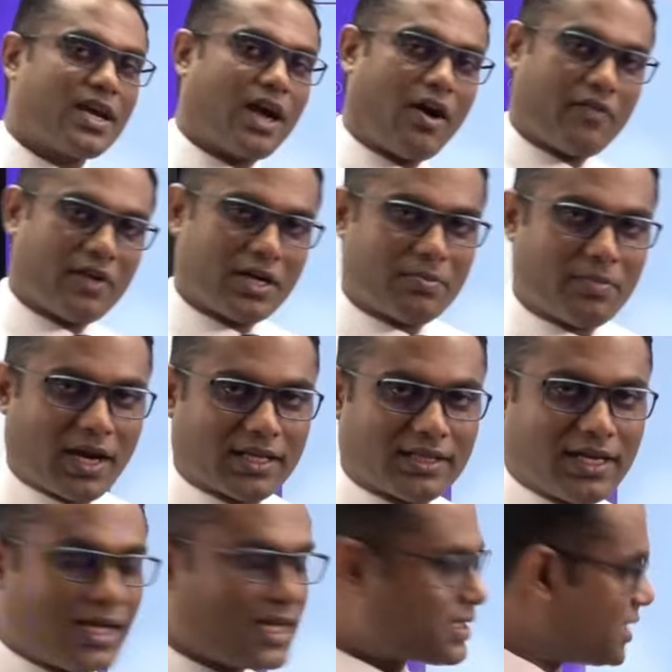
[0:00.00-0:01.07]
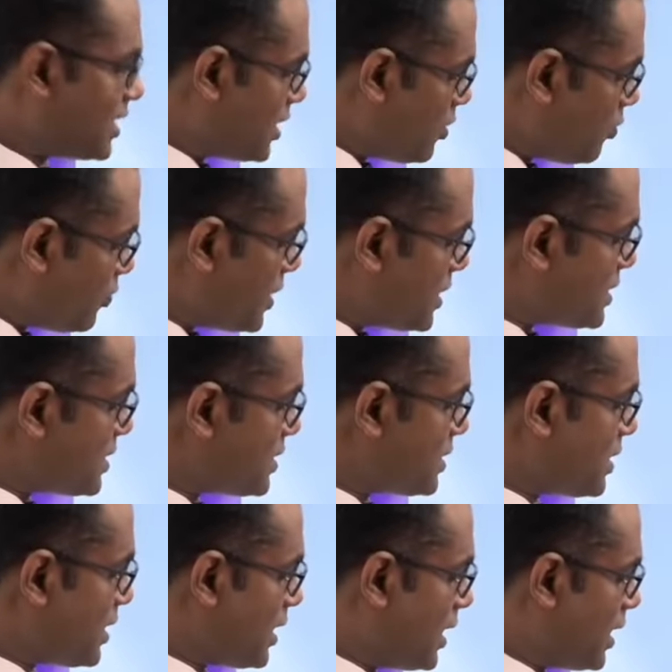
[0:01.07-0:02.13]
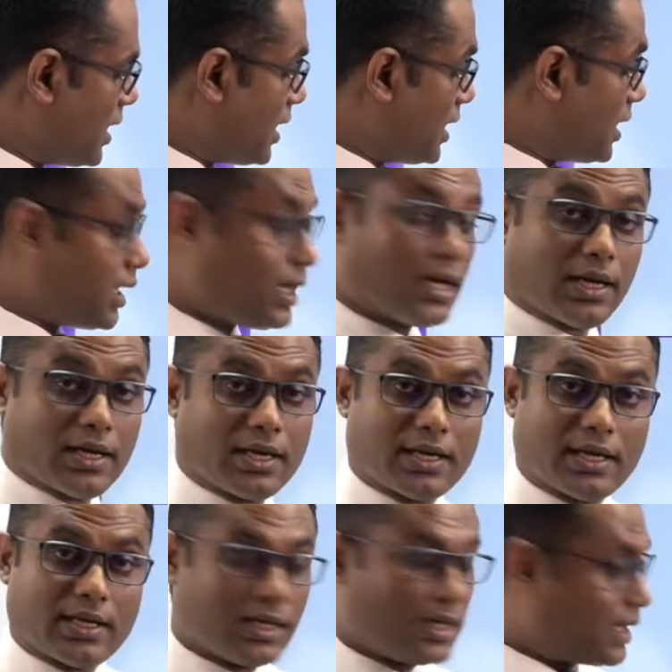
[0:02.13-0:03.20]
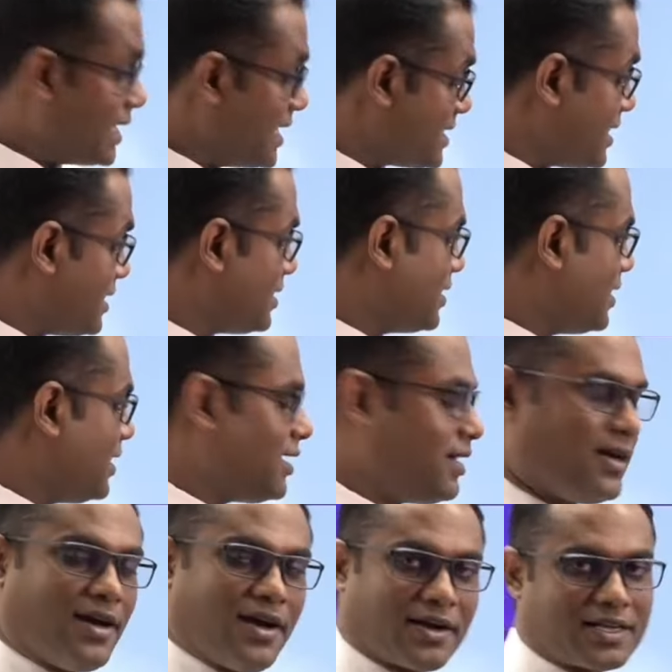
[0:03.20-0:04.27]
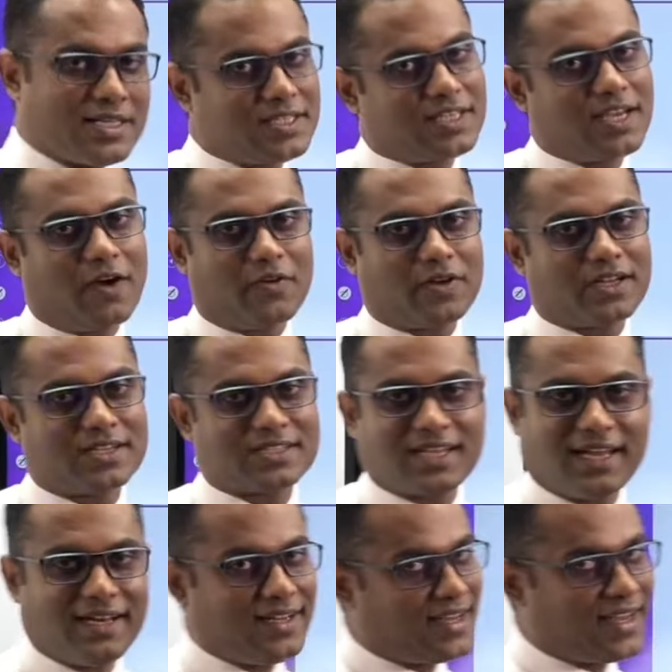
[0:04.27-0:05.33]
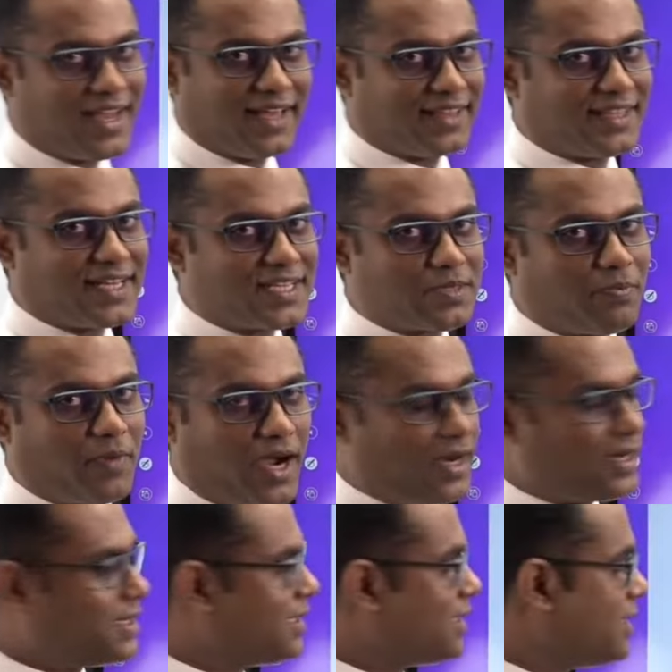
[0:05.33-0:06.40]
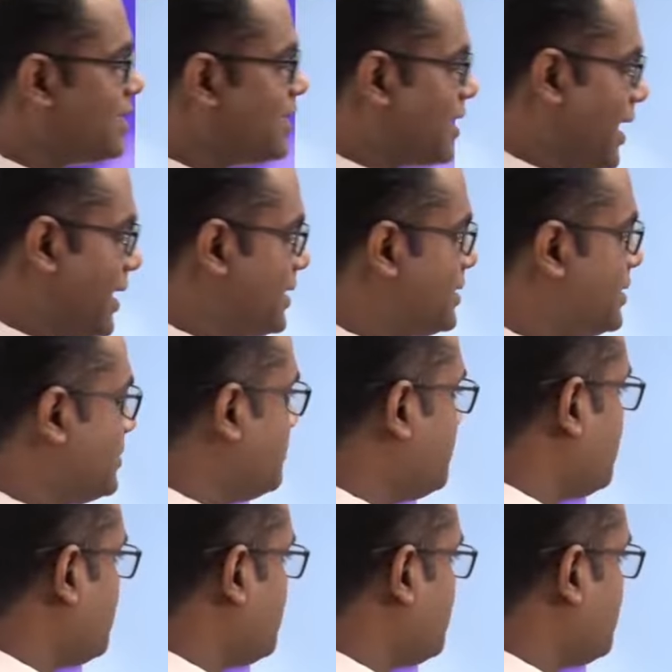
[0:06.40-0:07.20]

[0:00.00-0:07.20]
be covered by the lecturer who is teaching the risk, governance and ethics part, right?